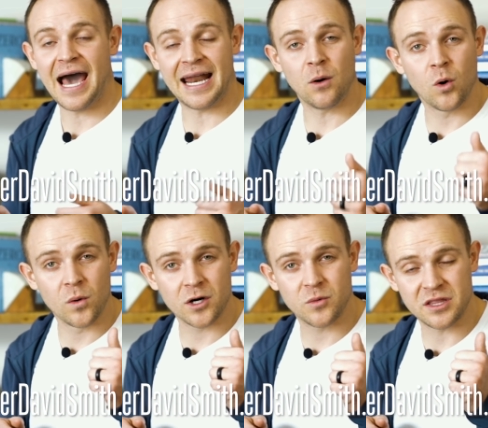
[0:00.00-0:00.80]
And I will
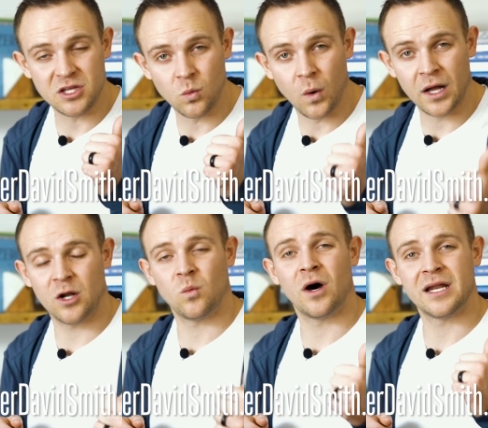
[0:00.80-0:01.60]
work with you one
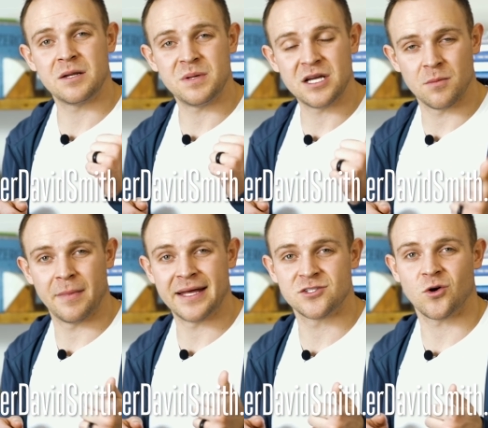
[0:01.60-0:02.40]
on one and be your
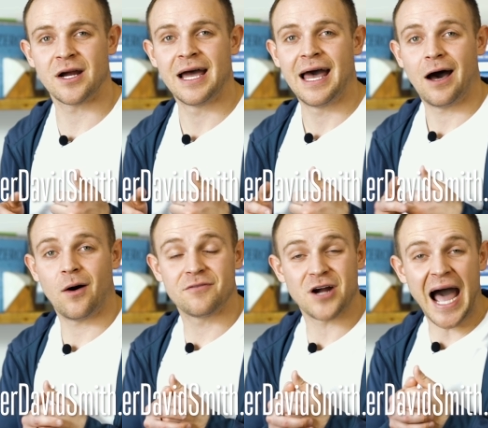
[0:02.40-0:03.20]
mentor.
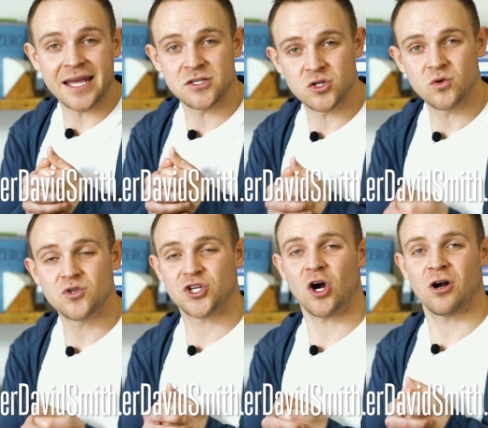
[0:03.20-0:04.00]
However, I do
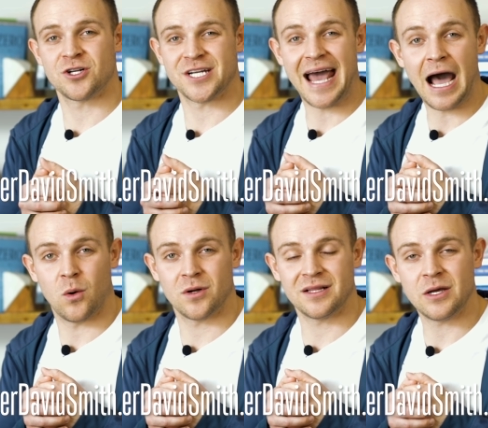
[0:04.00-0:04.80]
charge an
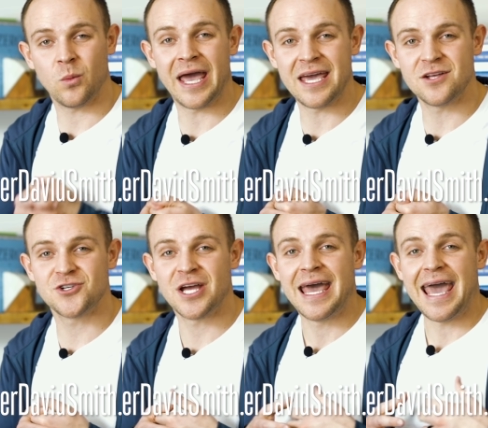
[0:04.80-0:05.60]
hourly
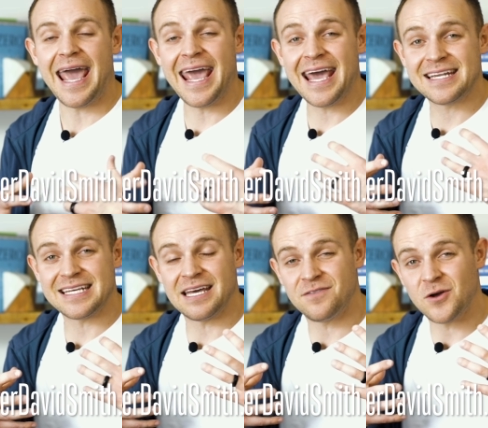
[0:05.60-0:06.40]
wage.
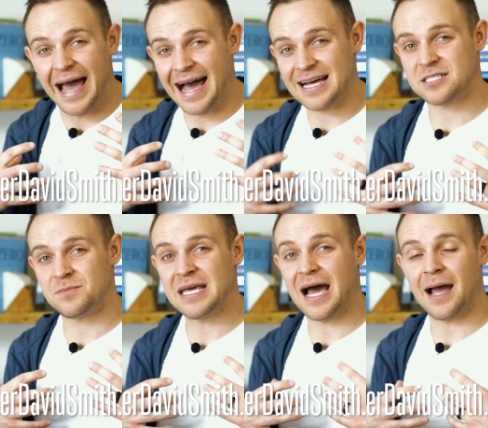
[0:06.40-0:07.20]
And if you ask
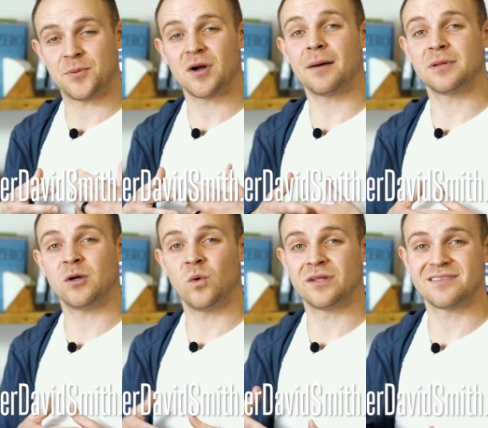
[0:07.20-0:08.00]
me, I probably
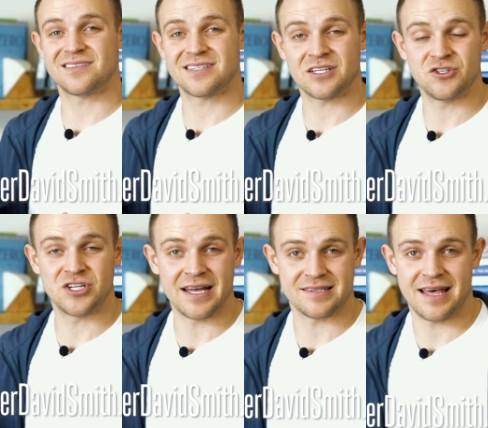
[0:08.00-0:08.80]
wouldn't
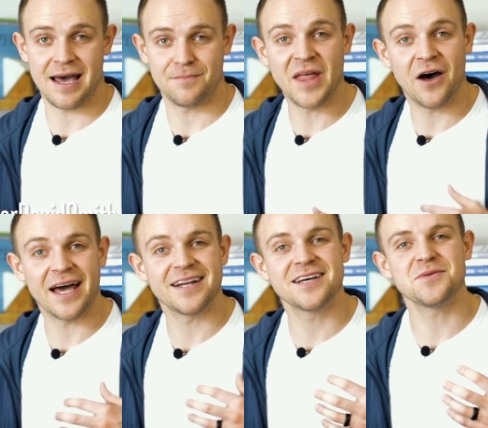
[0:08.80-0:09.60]
suggest that. Now,
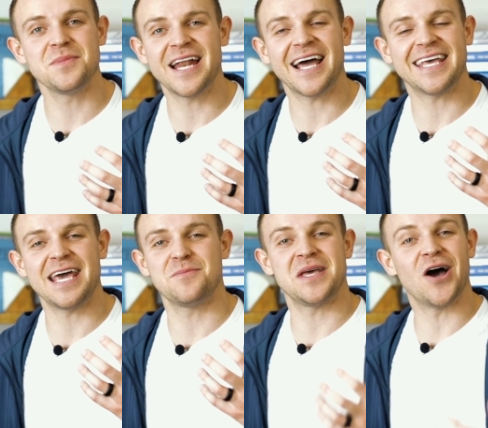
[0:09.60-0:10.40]
that doesn't mean I
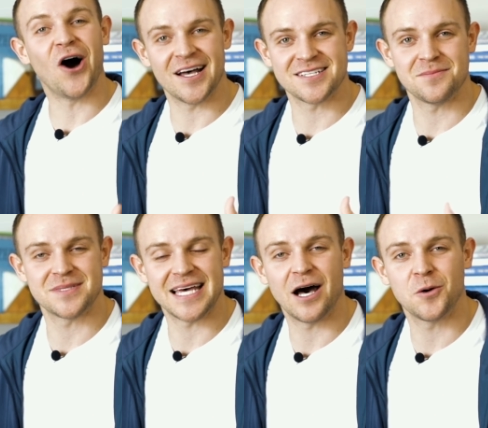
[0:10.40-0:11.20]
can't be awesome
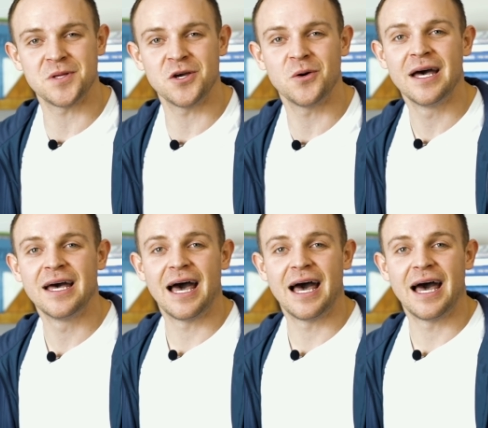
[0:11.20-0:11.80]
to help you.